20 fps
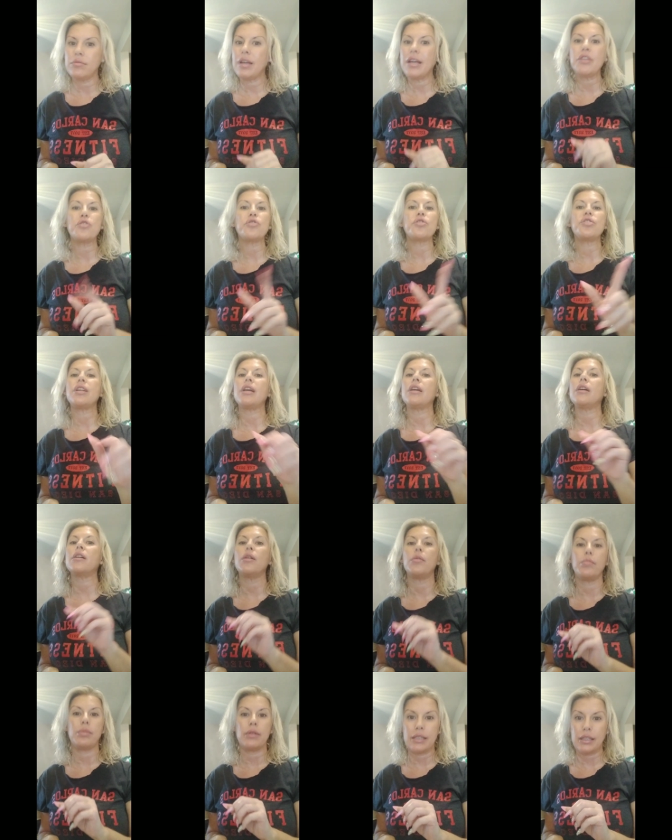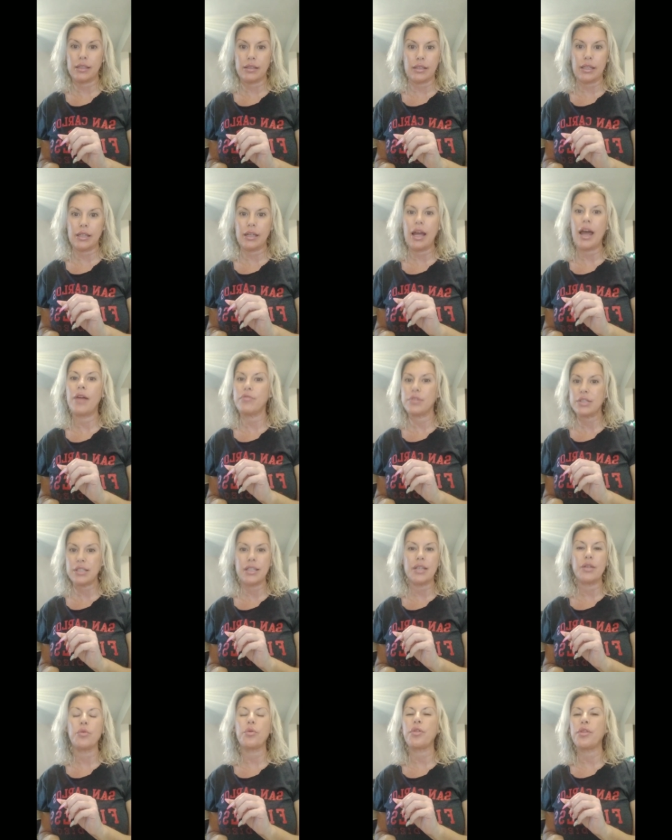They understand completely every
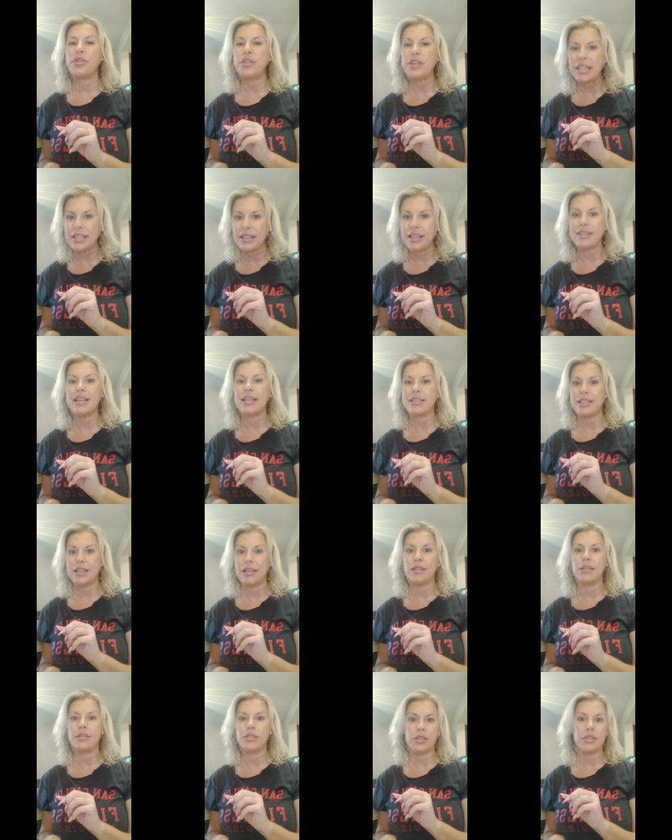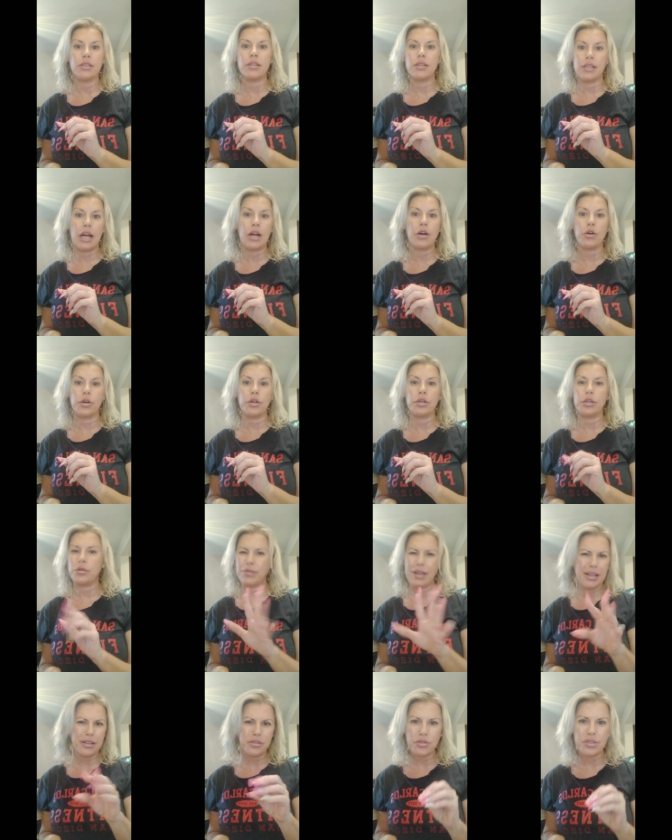single thing that they did that hurt you.
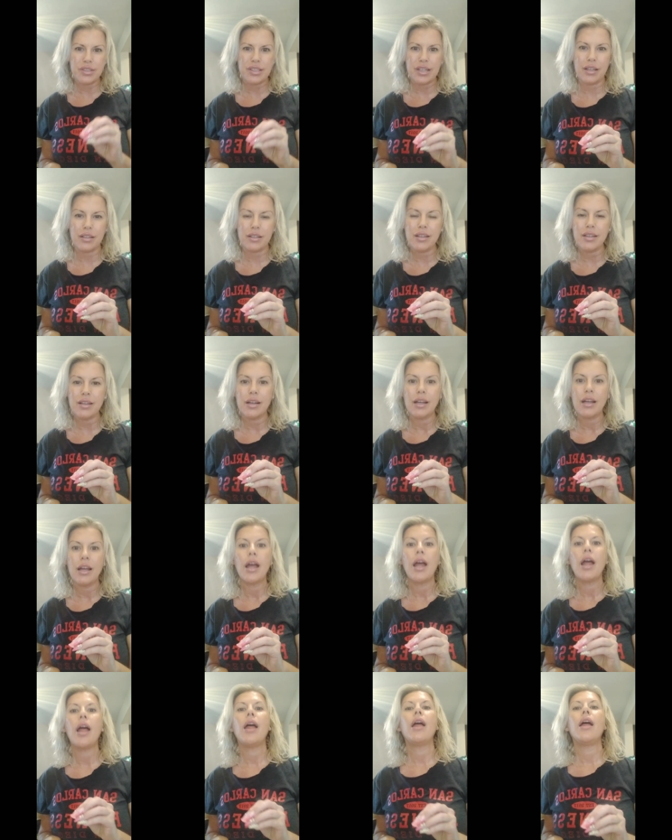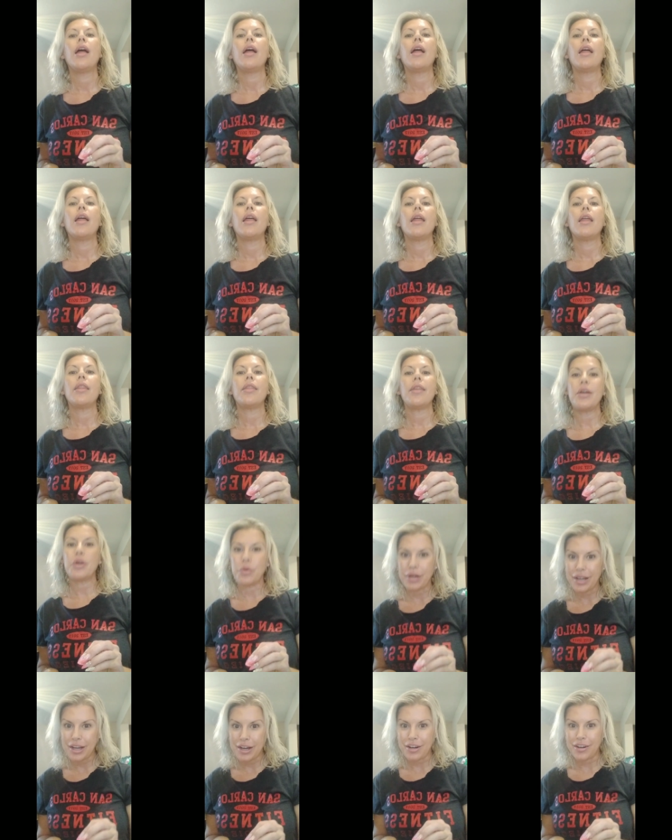They understand it. They
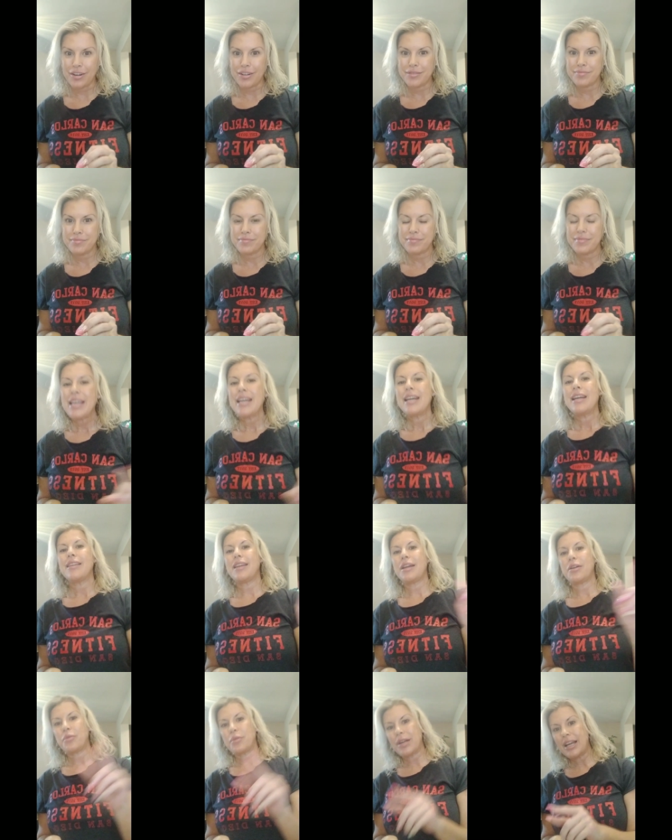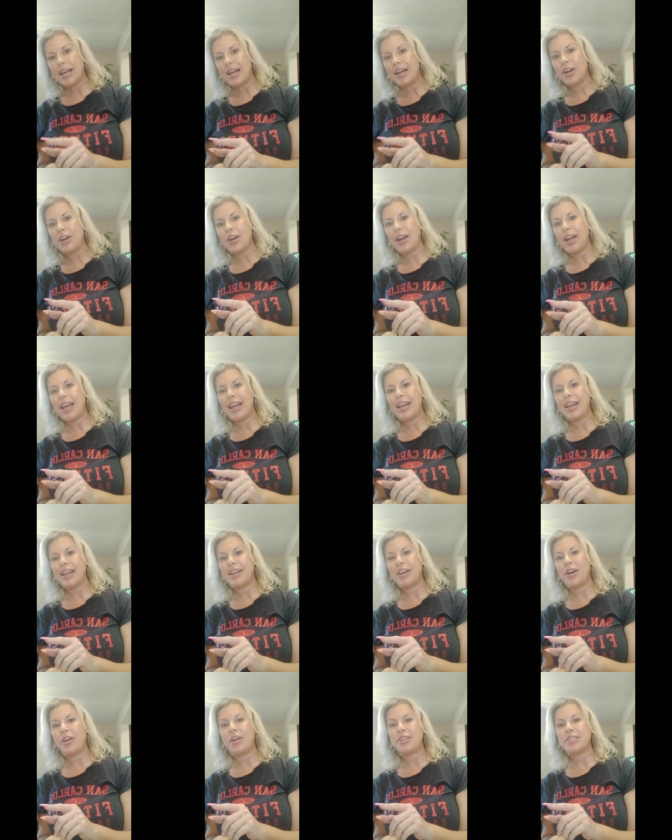don't care. They don't care. And
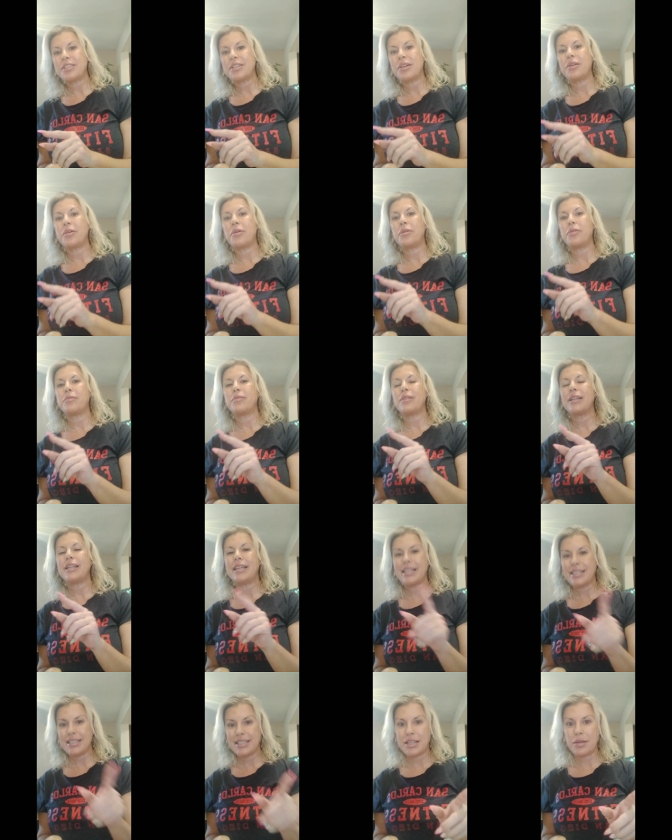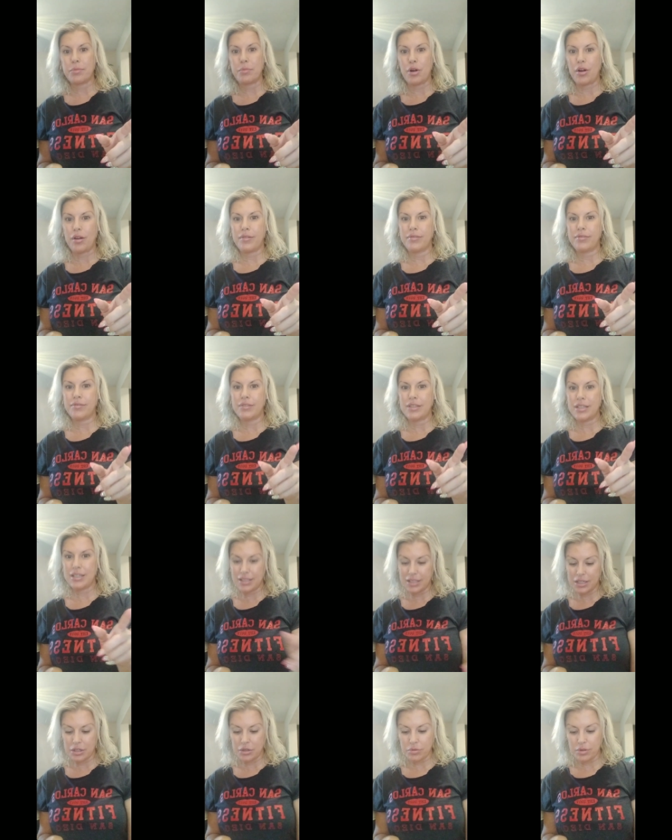it also gets them off to
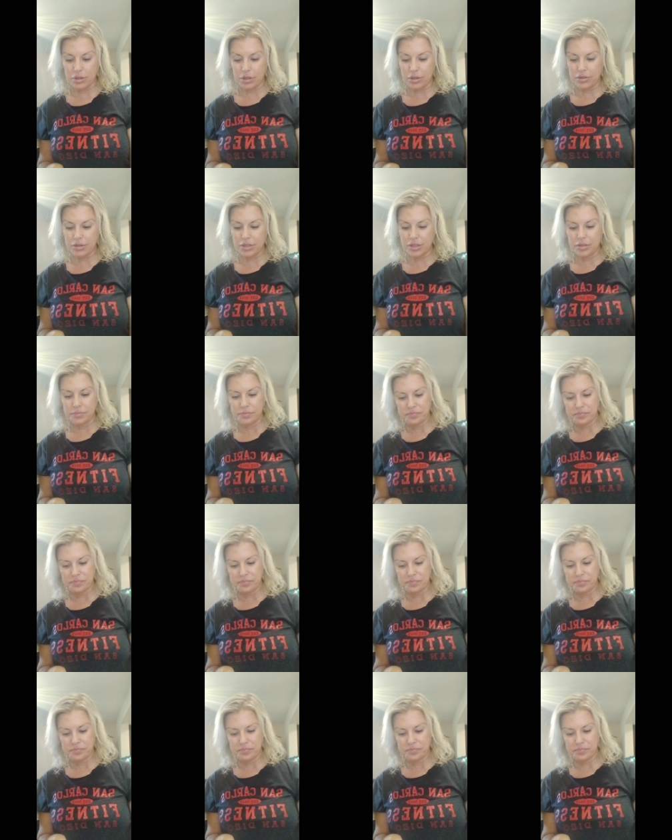see you hurt.